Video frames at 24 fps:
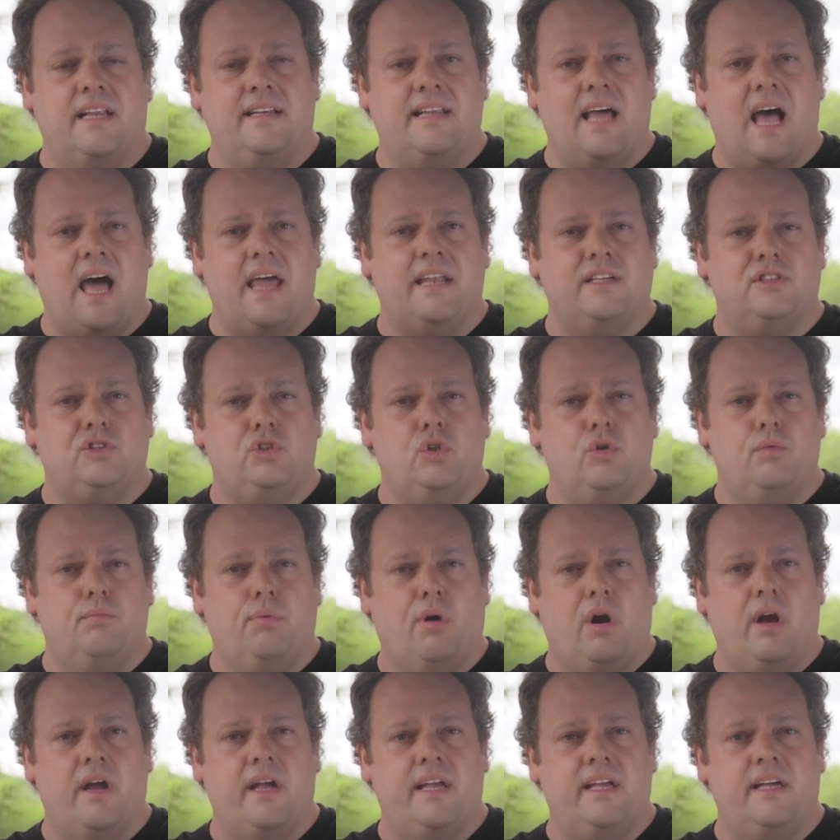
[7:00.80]
that dot is too
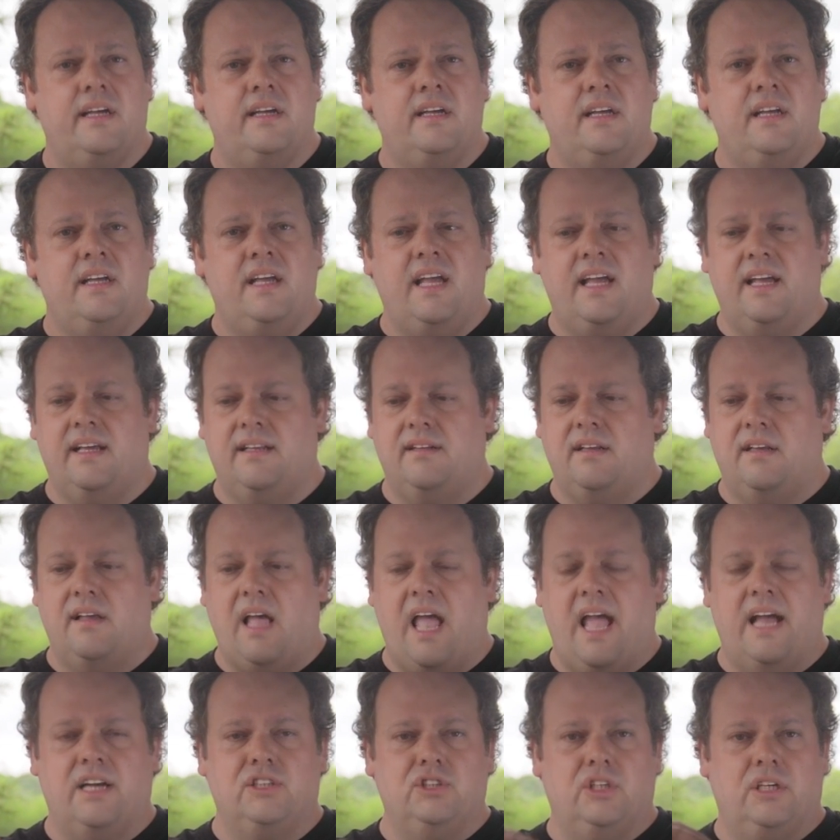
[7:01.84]
bright, it
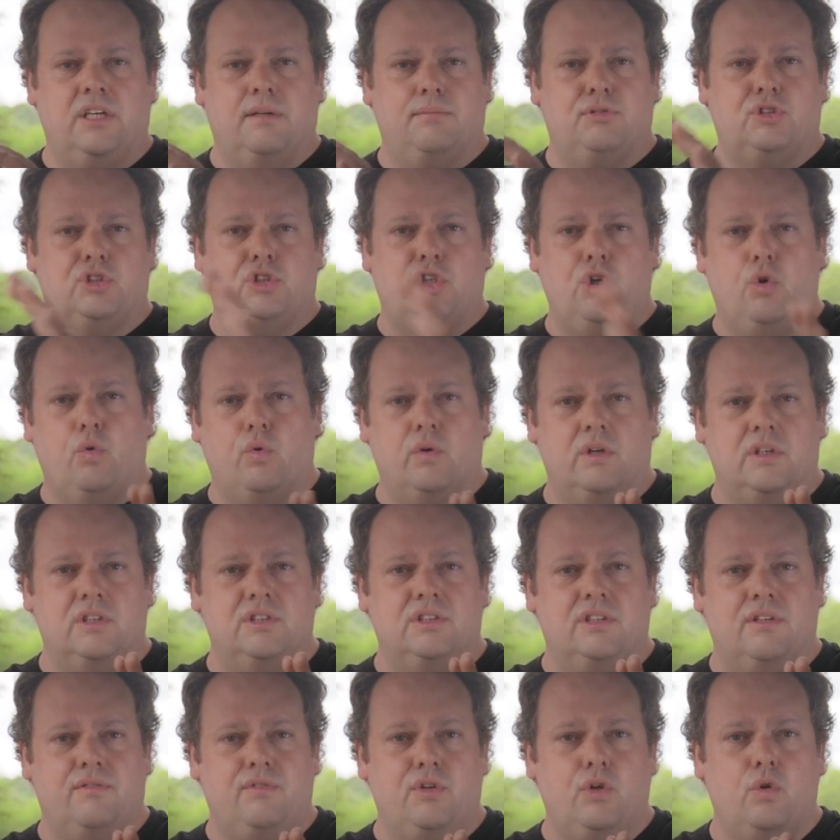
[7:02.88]
actually
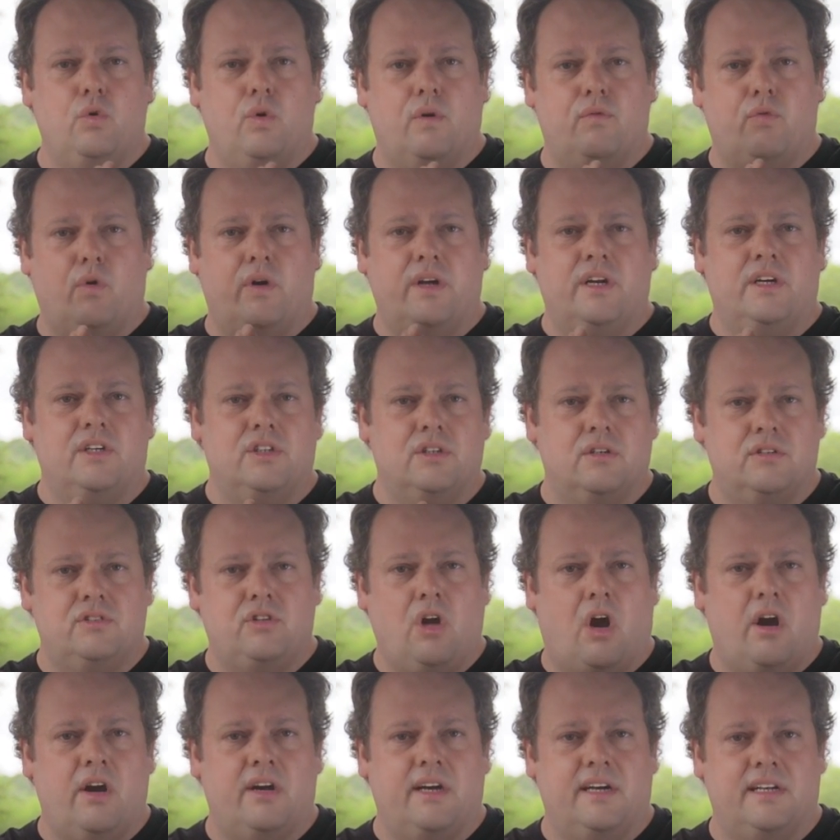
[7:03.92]
obscures the view of what your
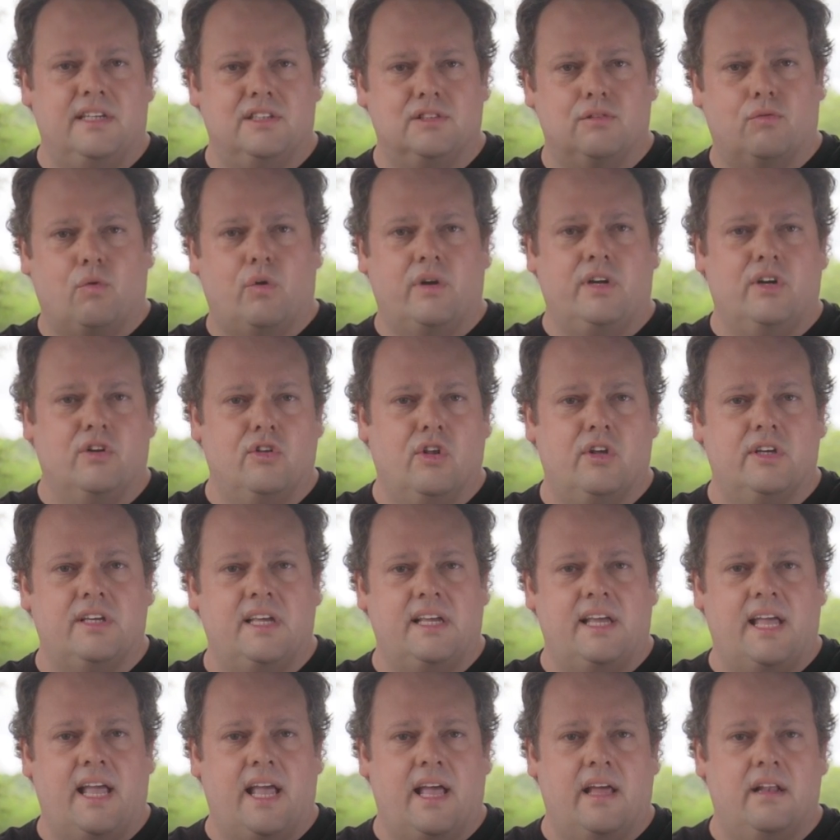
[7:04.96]
target is, of what you're
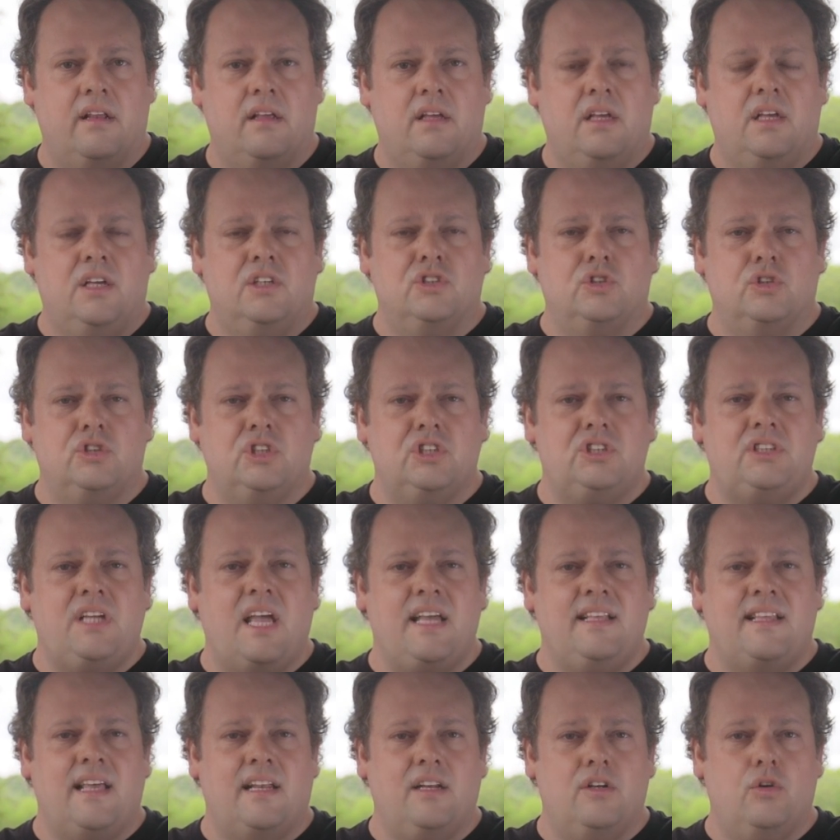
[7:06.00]
looking at. So just
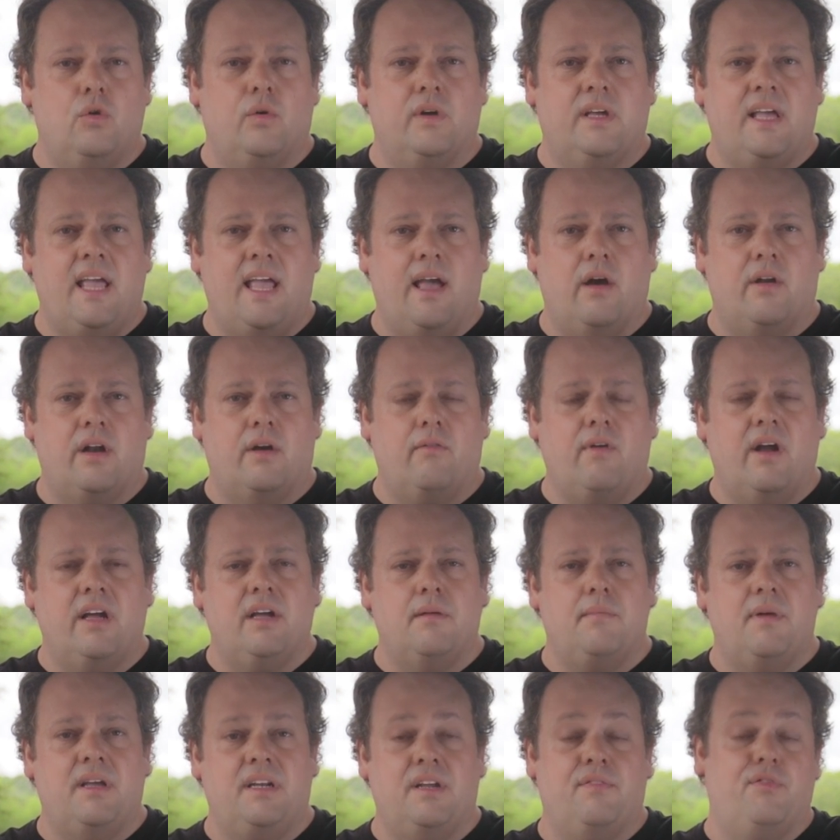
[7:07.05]
take that into account. I
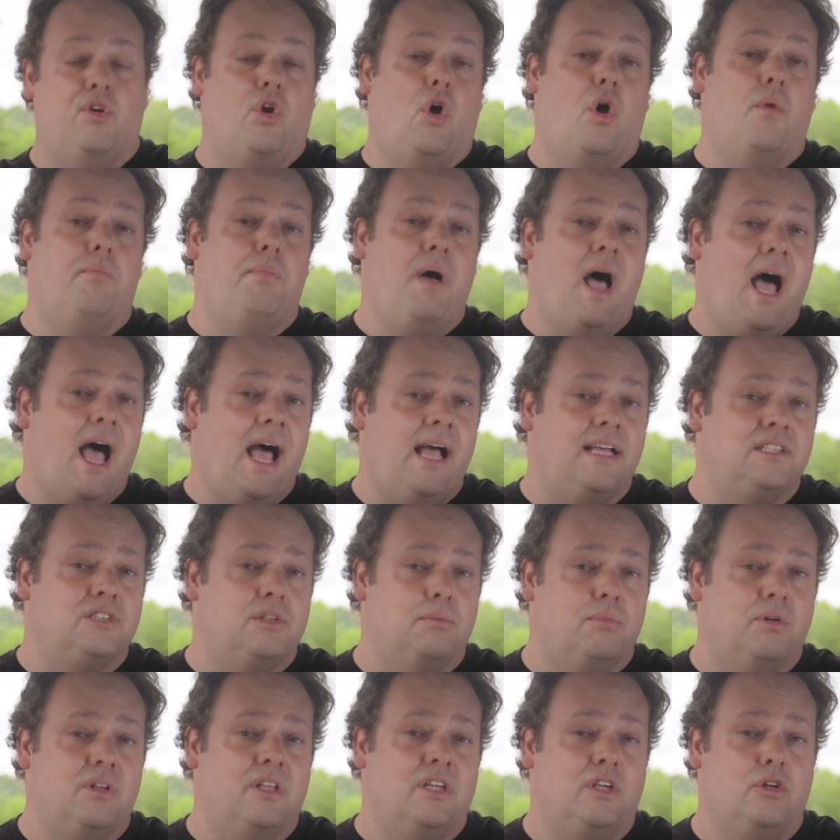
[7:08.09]
recommend, if at all
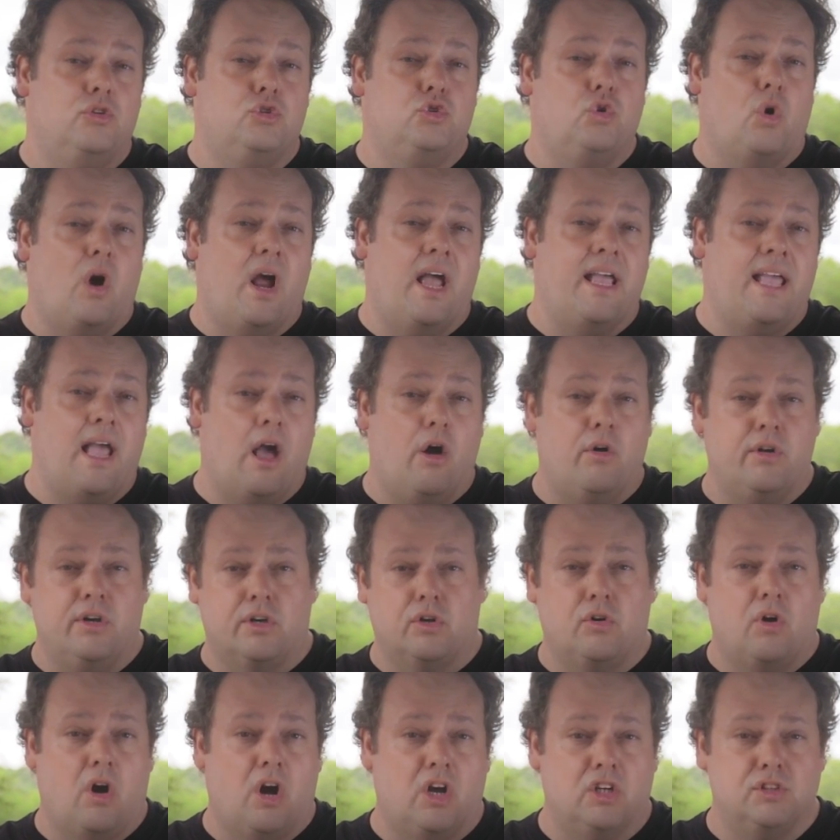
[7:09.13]
possible, that you try out
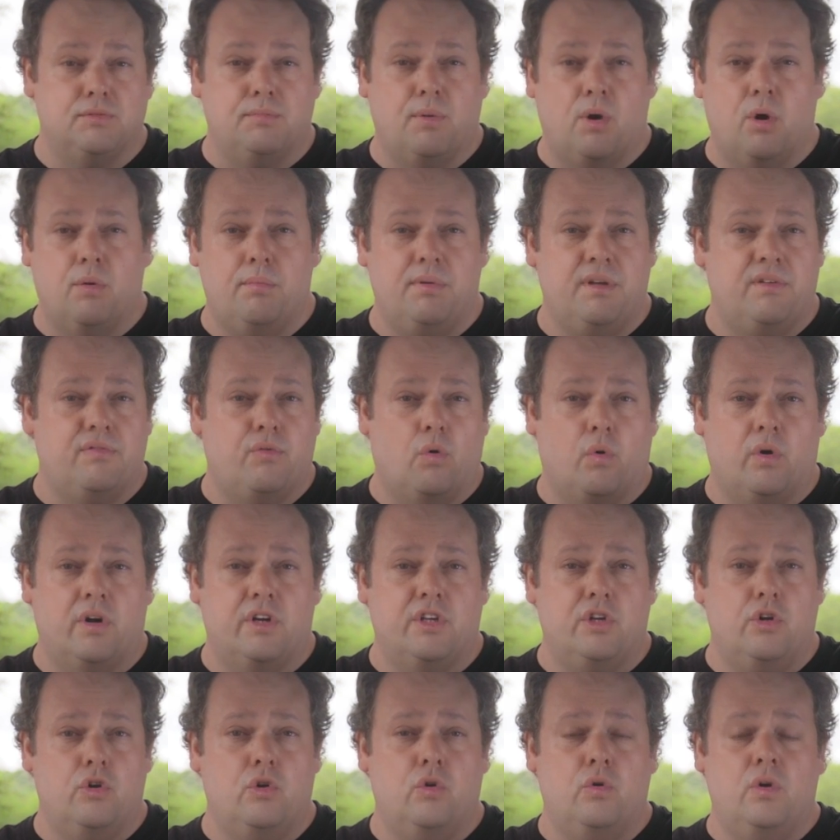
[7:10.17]
your crossbow before
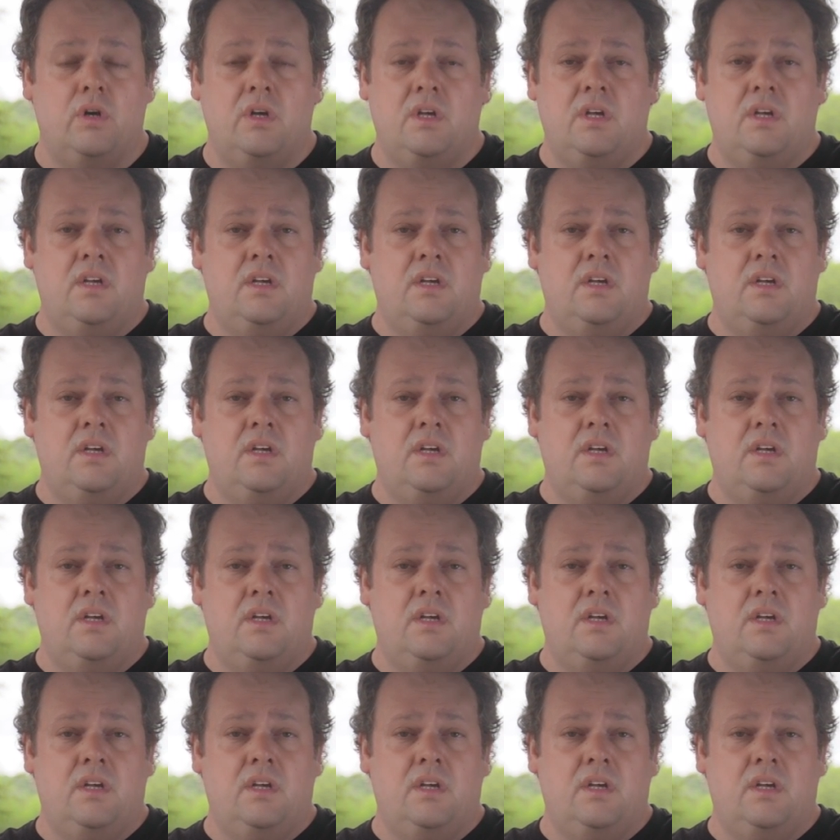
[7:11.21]
you